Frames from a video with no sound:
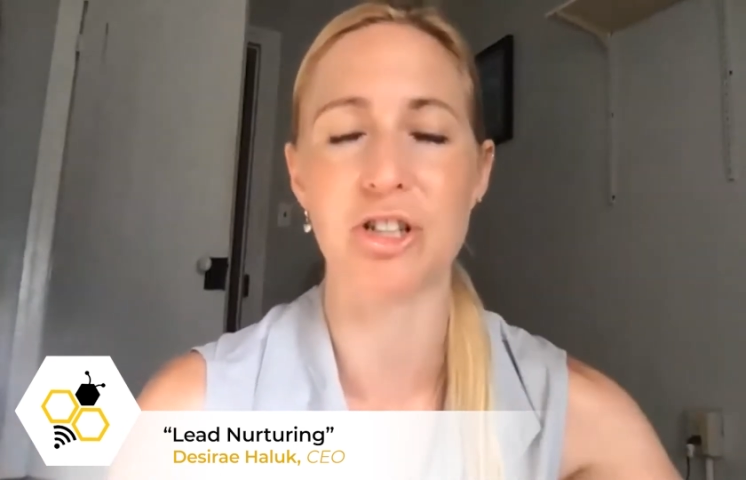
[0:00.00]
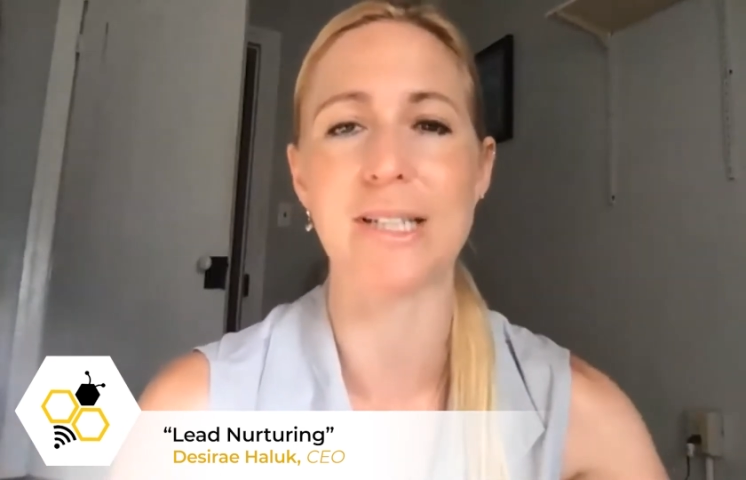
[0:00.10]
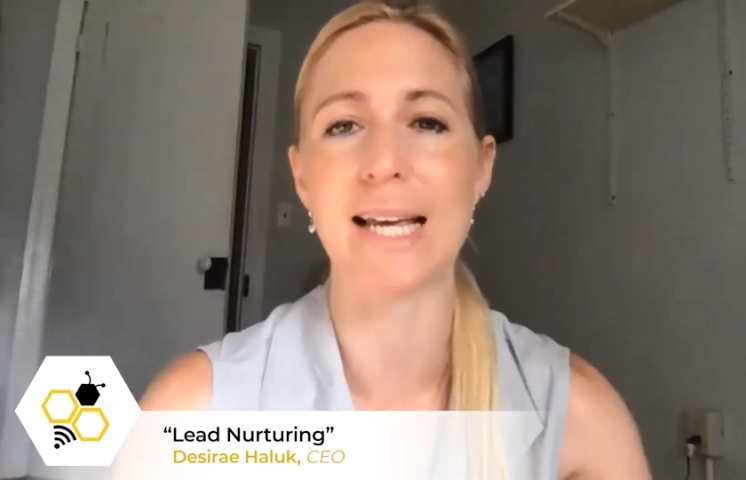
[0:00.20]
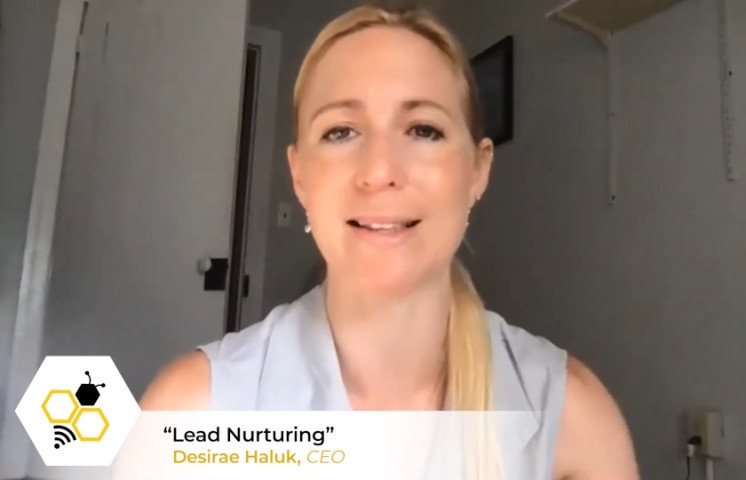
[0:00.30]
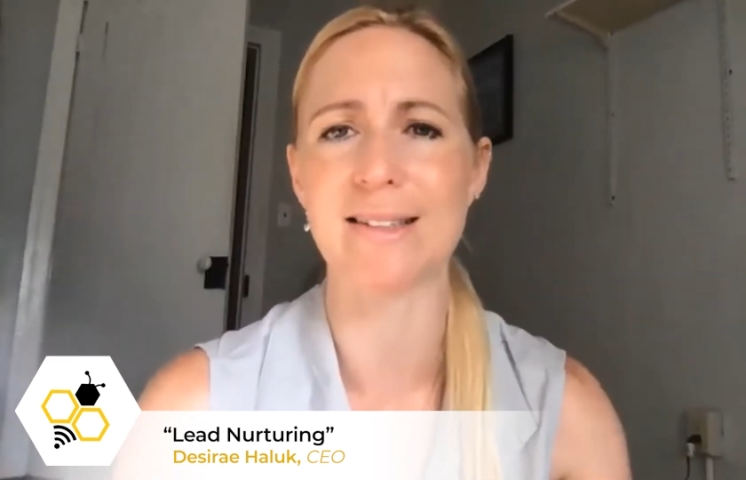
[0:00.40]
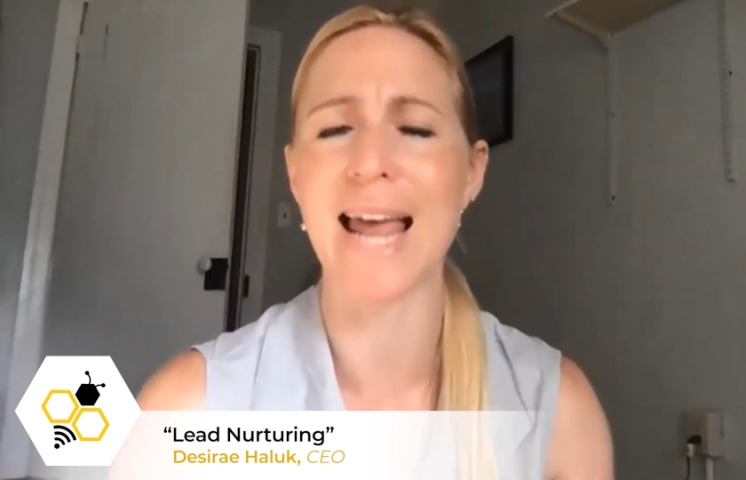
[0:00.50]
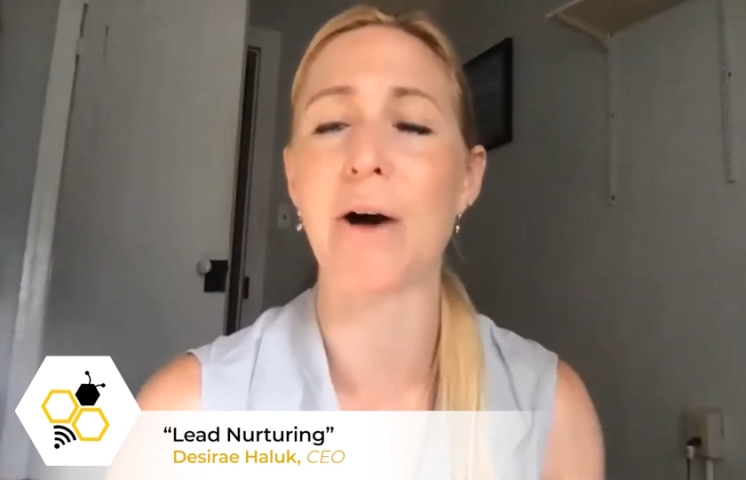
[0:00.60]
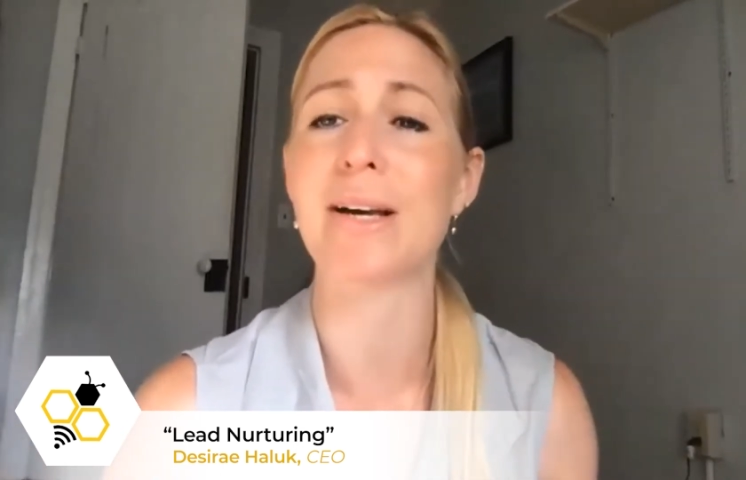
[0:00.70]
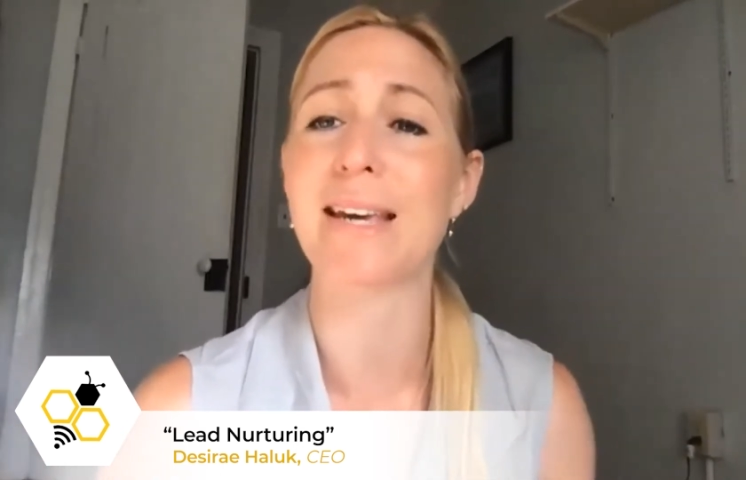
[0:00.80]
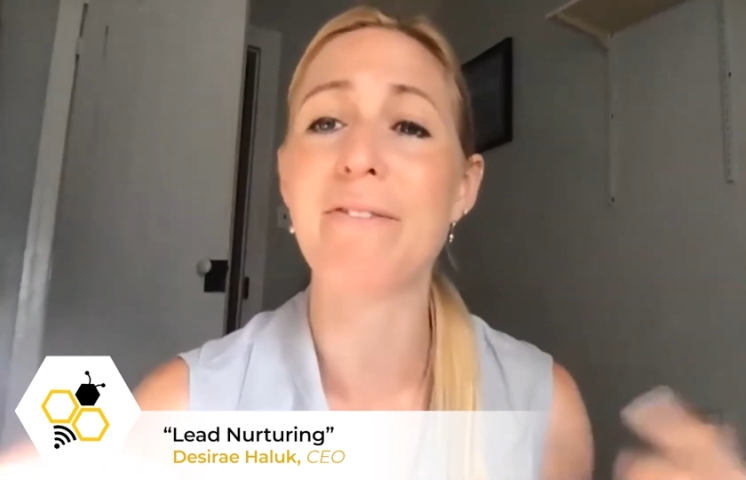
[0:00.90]
take this
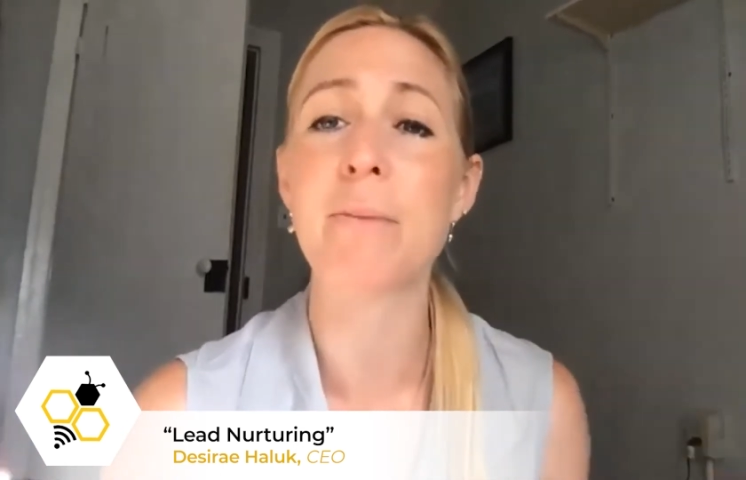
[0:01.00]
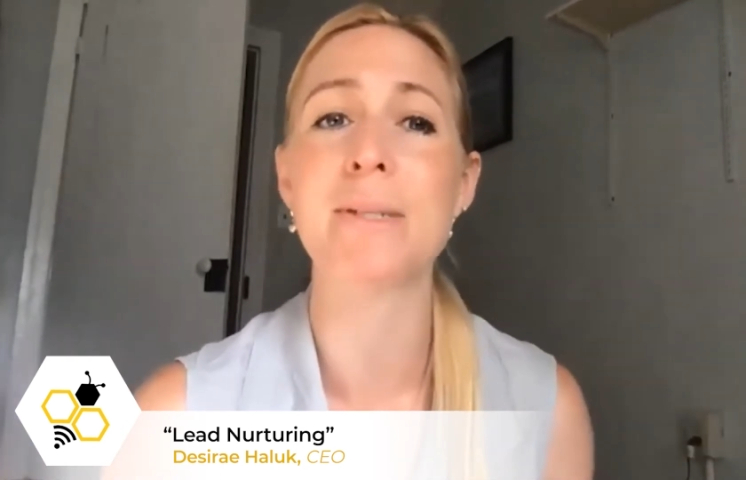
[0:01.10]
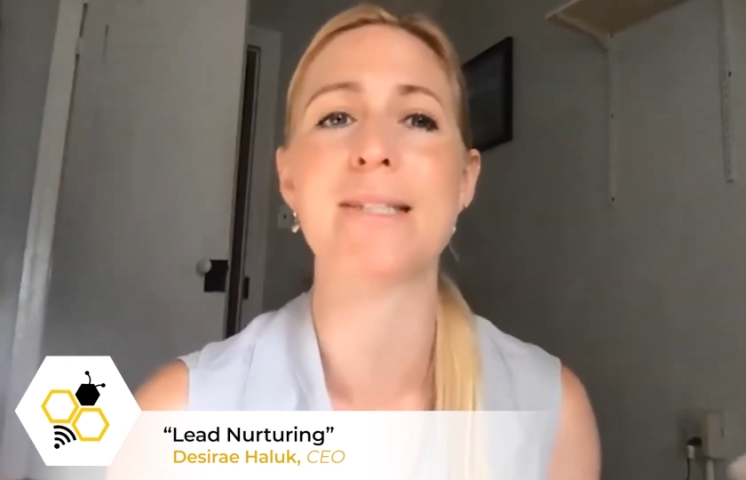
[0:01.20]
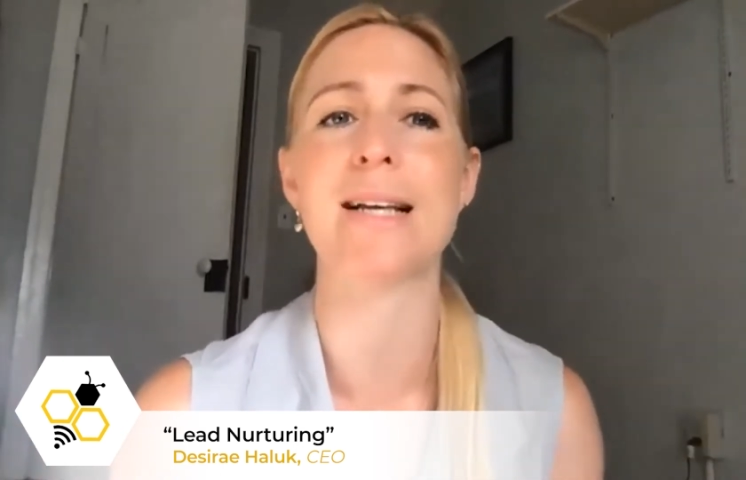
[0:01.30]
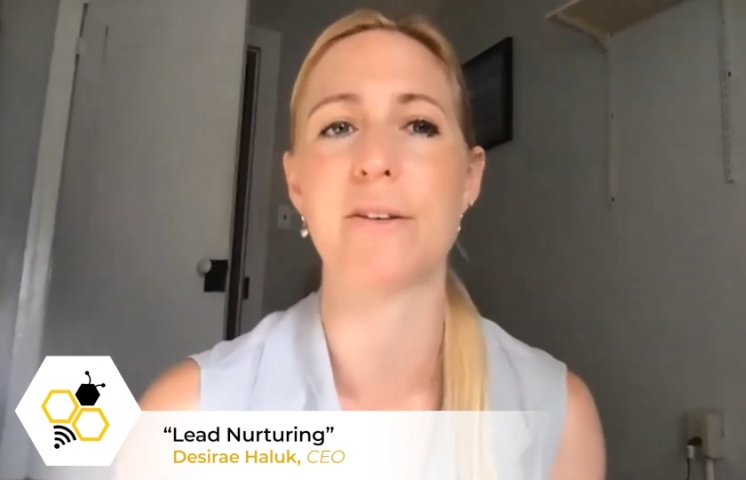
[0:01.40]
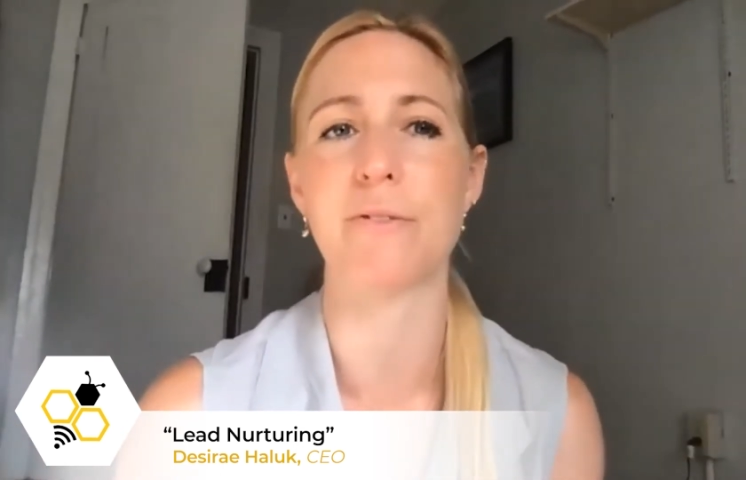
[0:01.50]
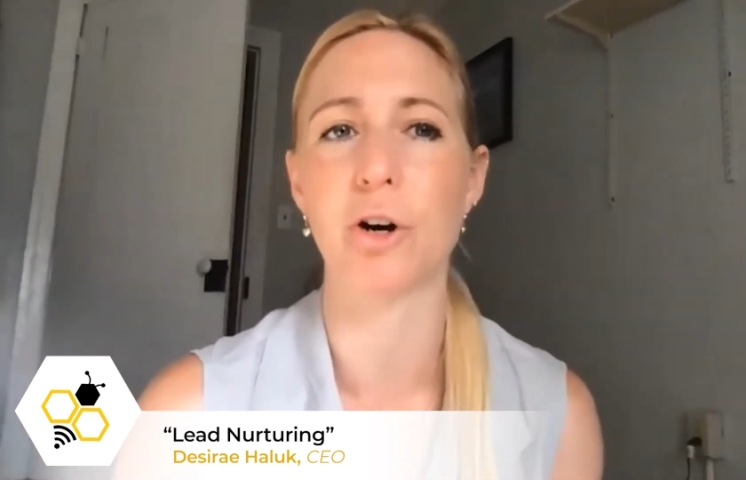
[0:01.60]
now, and give them a sense of